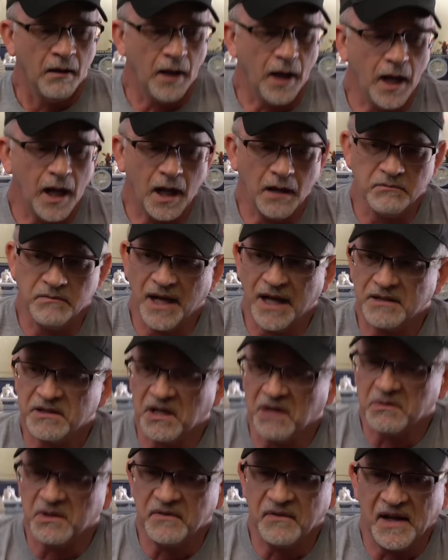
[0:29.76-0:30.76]
Not
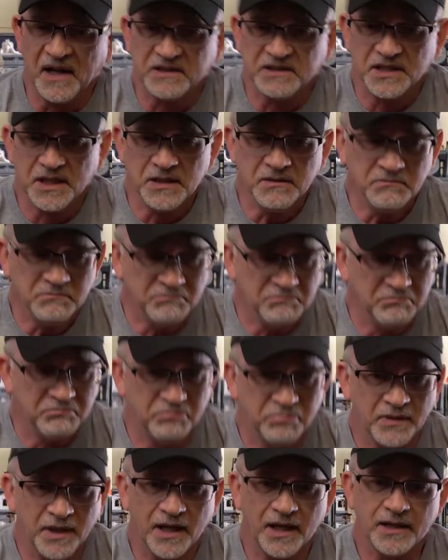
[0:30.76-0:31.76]
terribly fancy,
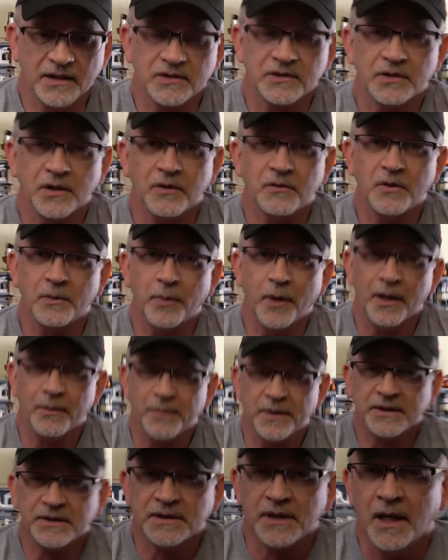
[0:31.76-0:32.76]
but it served a
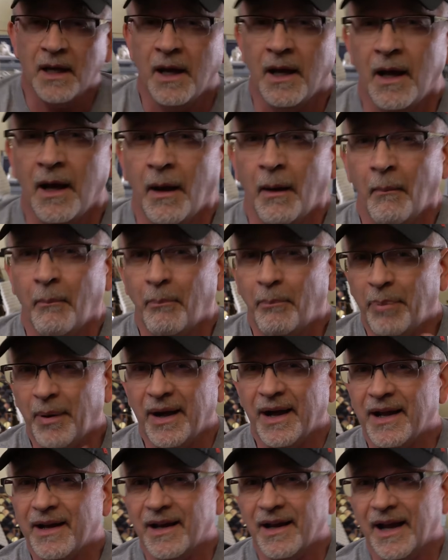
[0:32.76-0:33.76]
purpose.
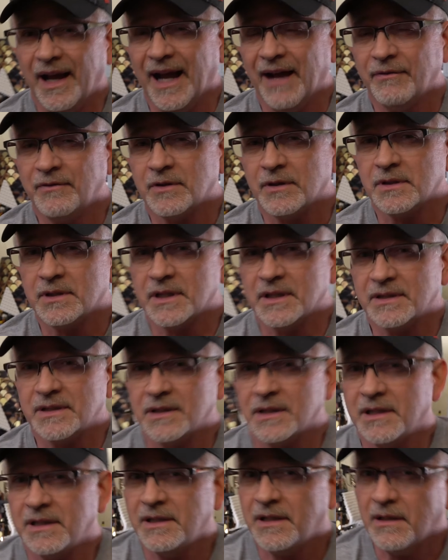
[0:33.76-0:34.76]
But after just
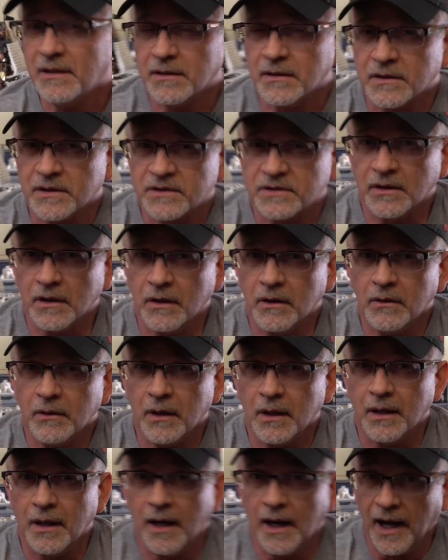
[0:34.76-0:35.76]
a year or
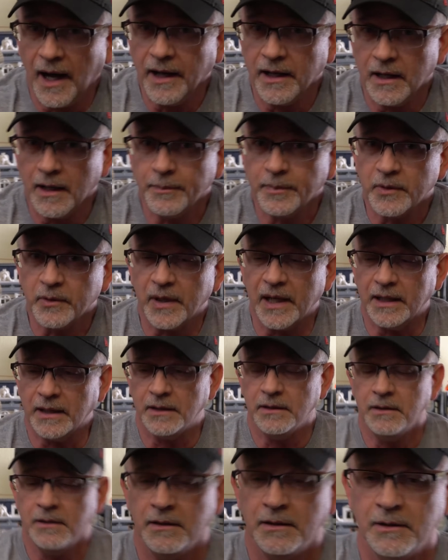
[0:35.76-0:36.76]
so, I
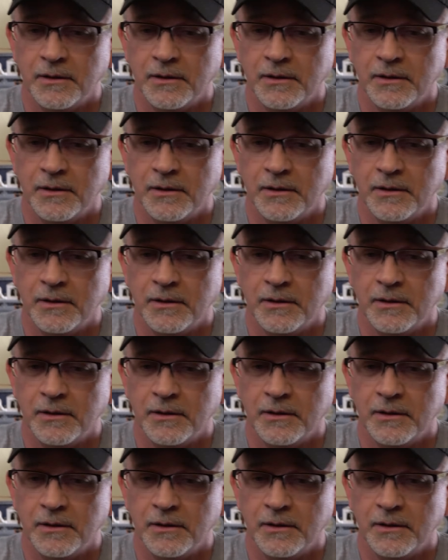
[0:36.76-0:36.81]
upgraded